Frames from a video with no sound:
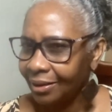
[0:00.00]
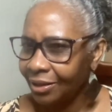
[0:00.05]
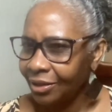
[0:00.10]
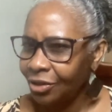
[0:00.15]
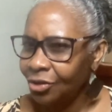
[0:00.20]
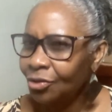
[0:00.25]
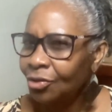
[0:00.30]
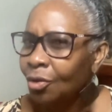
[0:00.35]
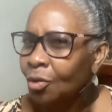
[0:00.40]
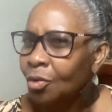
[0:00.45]

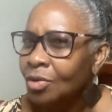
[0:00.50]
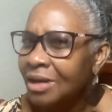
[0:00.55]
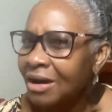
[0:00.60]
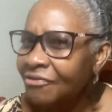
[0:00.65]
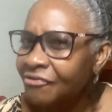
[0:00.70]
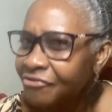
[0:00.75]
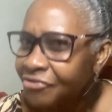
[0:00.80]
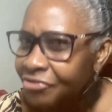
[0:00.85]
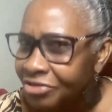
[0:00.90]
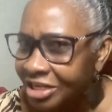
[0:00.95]
You know what
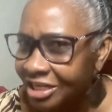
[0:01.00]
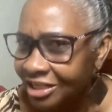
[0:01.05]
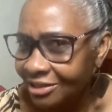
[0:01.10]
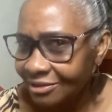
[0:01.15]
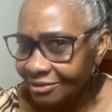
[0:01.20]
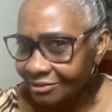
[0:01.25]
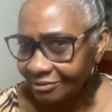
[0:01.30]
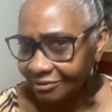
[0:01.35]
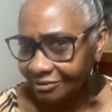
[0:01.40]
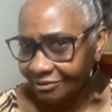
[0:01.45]

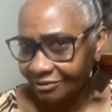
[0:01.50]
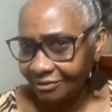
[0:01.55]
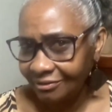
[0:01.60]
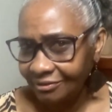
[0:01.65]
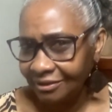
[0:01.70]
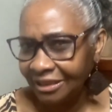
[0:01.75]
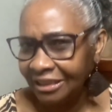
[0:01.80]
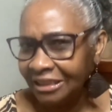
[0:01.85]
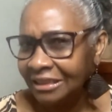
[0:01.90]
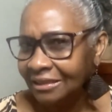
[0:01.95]
afraid?
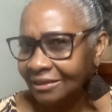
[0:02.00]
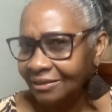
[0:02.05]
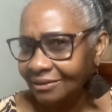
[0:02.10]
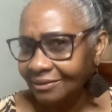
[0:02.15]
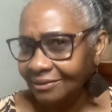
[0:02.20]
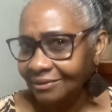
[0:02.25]
Eh?